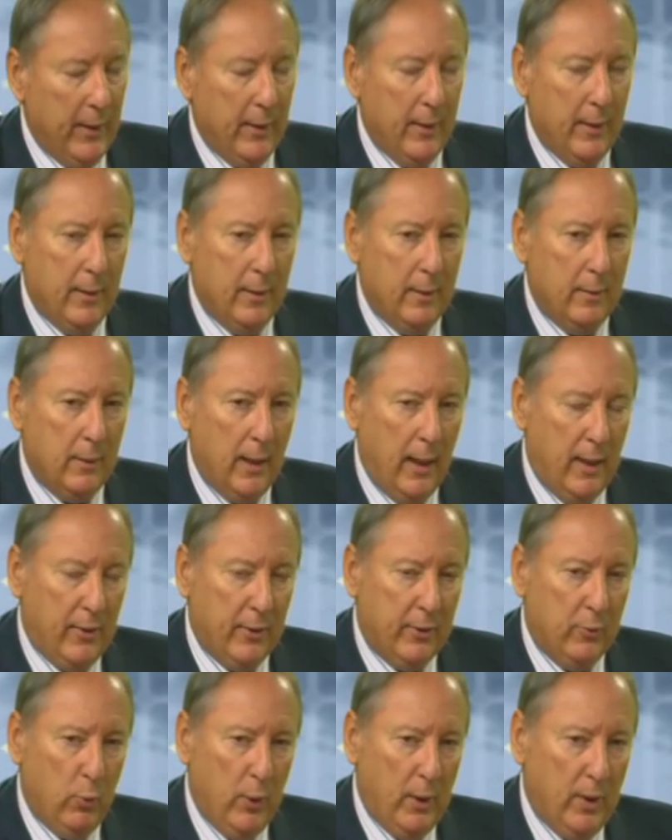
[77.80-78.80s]

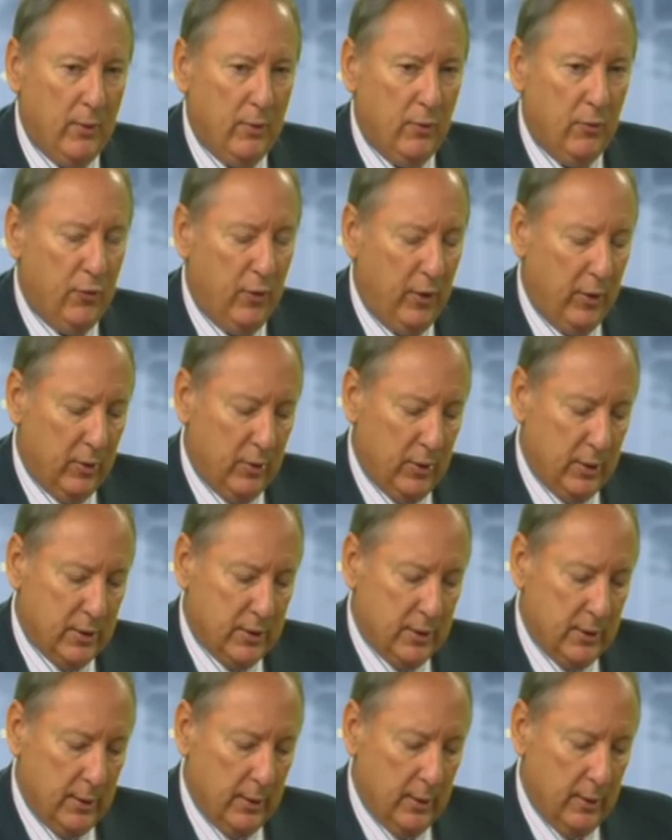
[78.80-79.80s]
Aric, one of the things
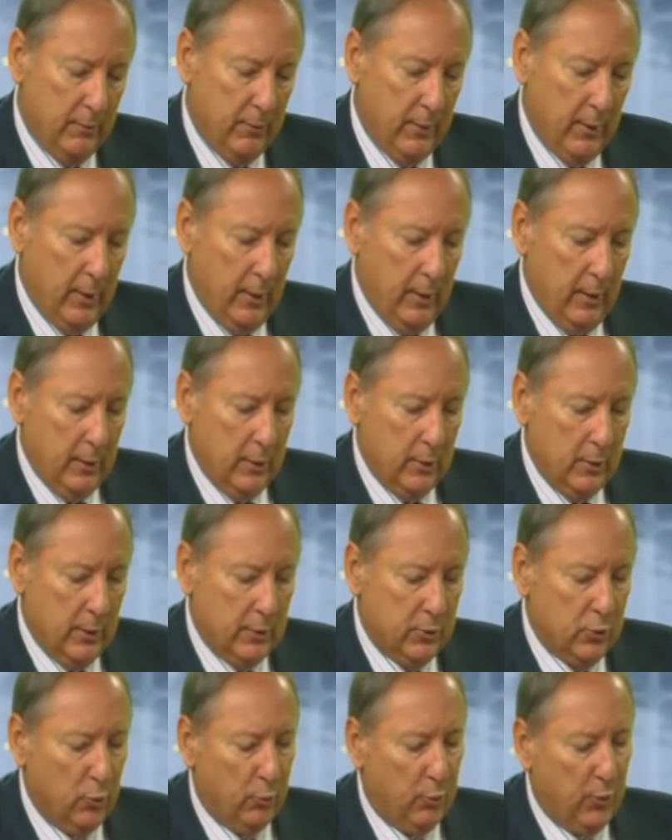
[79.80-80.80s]
that
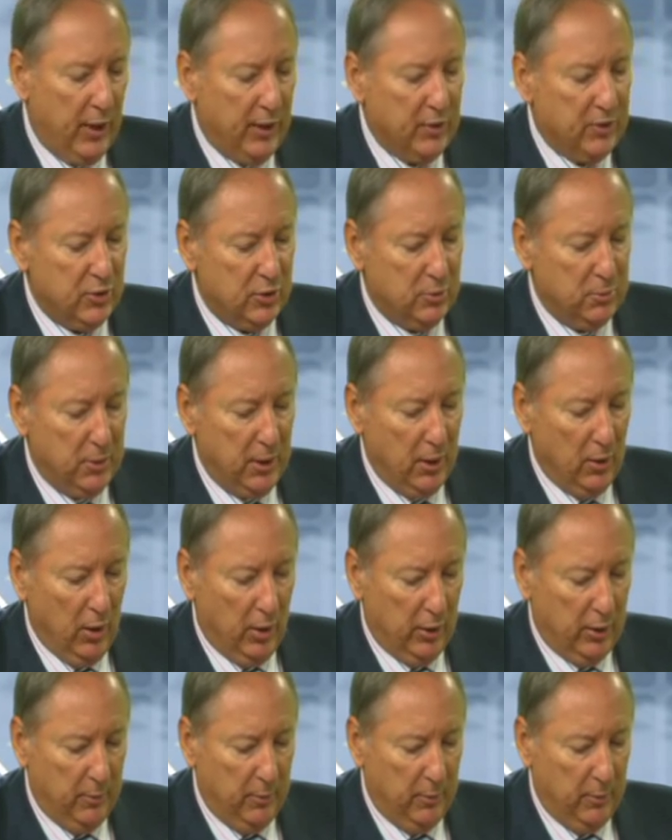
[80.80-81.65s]
surprises me a lot.